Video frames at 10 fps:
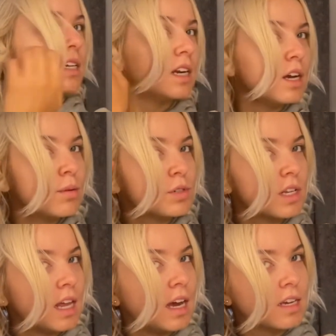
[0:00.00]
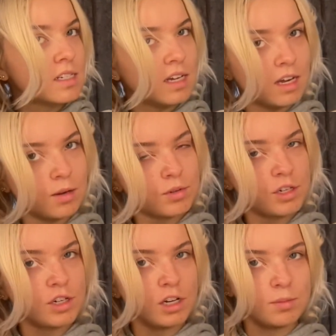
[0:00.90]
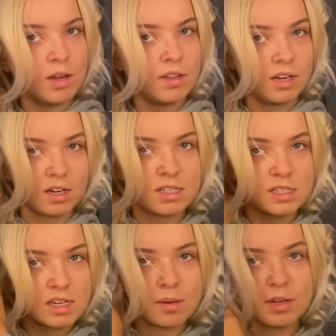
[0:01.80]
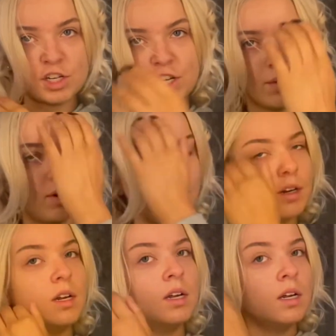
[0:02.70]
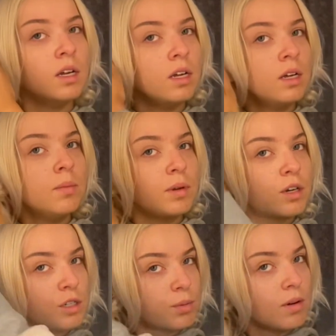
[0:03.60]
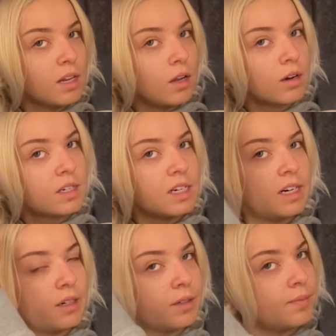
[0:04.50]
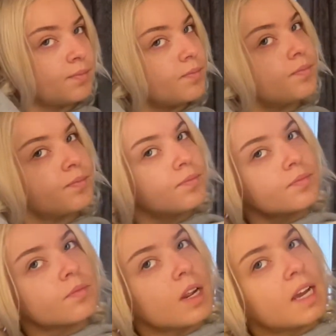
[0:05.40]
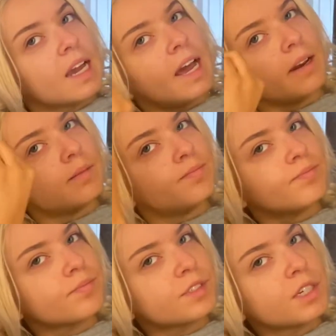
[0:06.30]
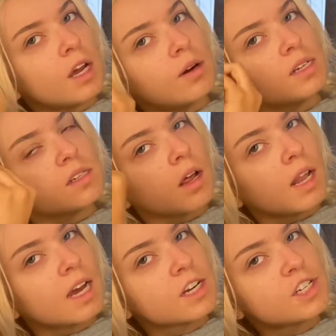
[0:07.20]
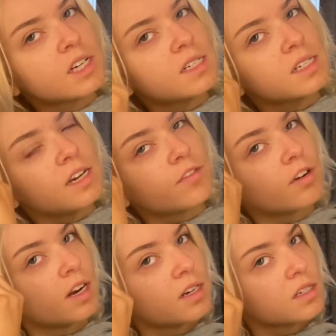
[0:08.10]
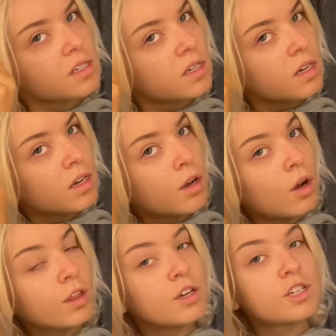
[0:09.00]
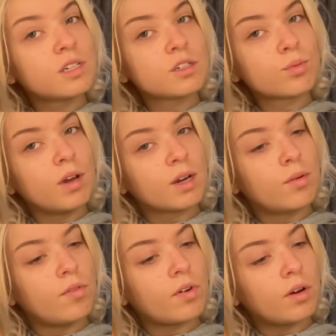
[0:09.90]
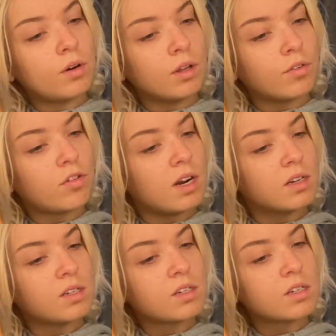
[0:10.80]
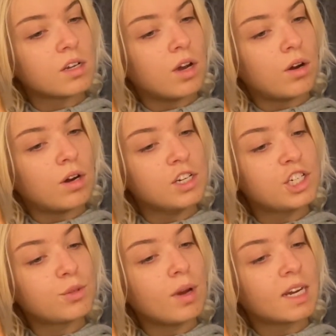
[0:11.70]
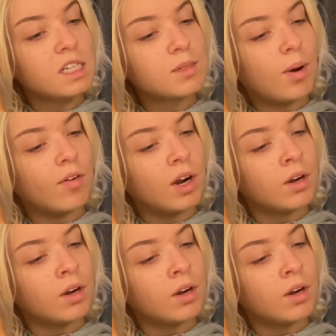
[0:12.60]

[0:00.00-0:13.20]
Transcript: I hope she likes it. I hope she enjoys birthday because it's going to be a shit one. Because we're in lockdown again. So it's not like she can see her friends. Although she does work with all her friends. So, and she's working tomorrow.